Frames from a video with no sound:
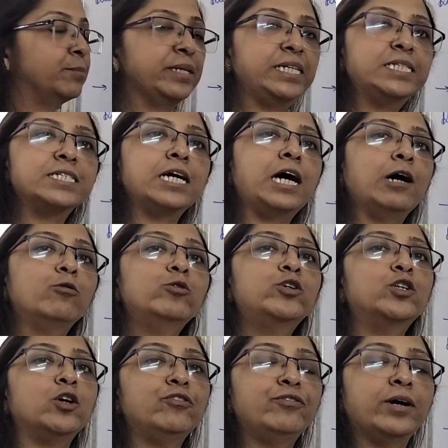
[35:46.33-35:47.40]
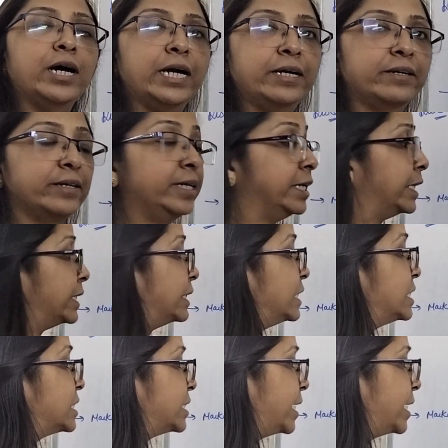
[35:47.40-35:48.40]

means out of 100 it is